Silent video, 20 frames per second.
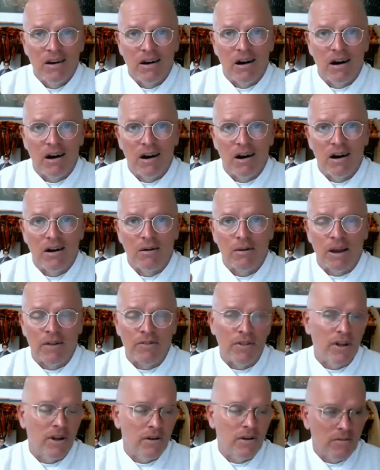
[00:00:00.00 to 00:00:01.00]
Uh,
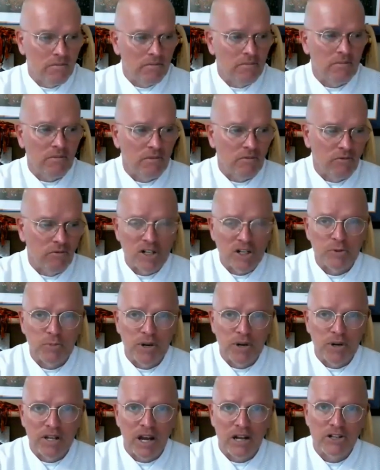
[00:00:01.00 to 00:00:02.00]
and then
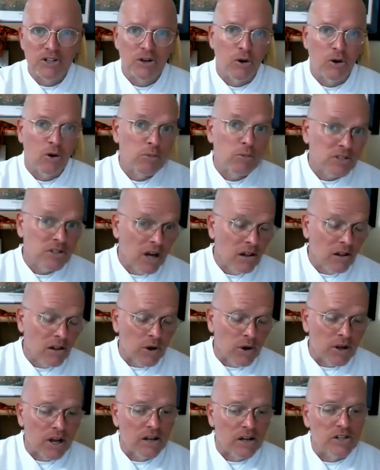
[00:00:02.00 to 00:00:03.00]
Rutschman at catcher or
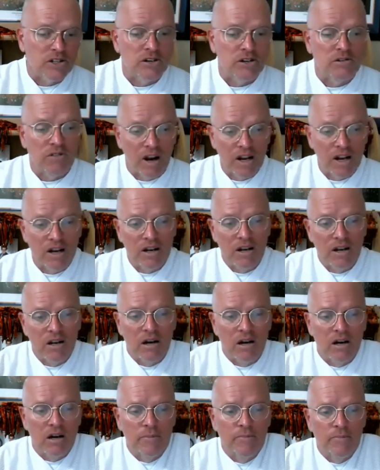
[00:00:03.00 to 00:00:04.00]
Basallo at catcher, right?
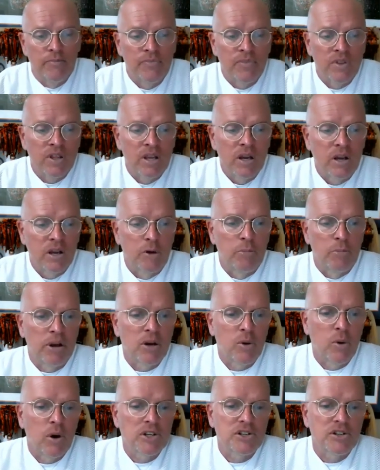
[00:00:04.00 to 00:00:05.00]
Um, your
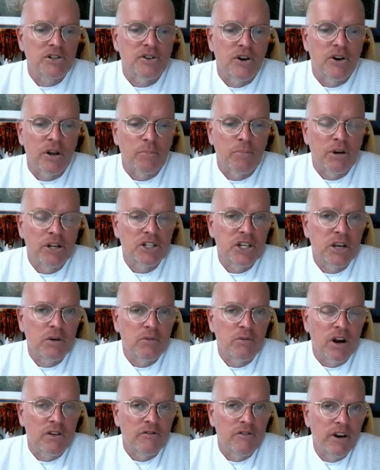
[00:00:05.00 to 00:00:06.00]
big question is starting pitching,
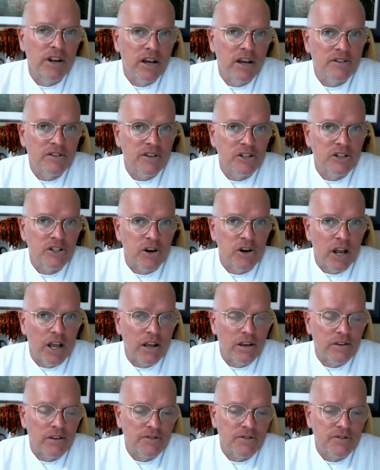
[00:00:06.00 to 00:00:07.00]
Rodriguez as your
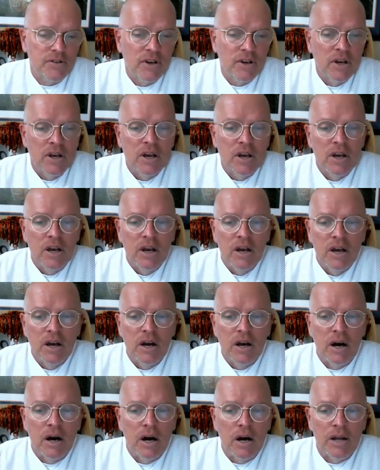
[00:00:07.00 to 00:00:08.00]
ace,
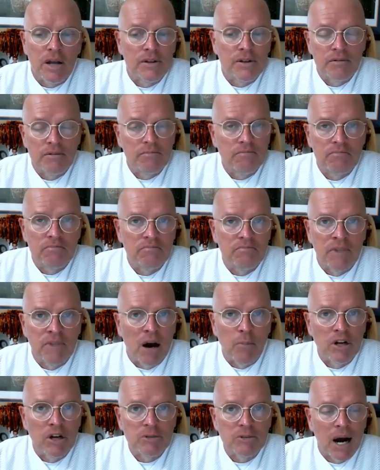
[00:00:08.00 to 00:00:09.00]
uh, and then
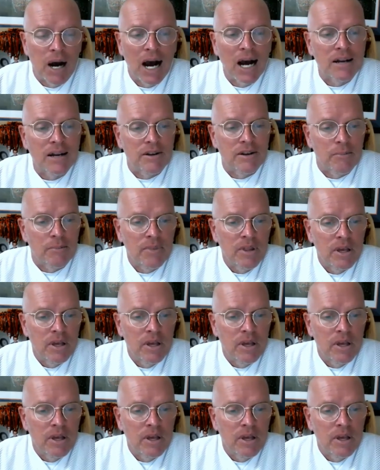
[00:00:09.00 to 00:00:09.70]
not much behind him.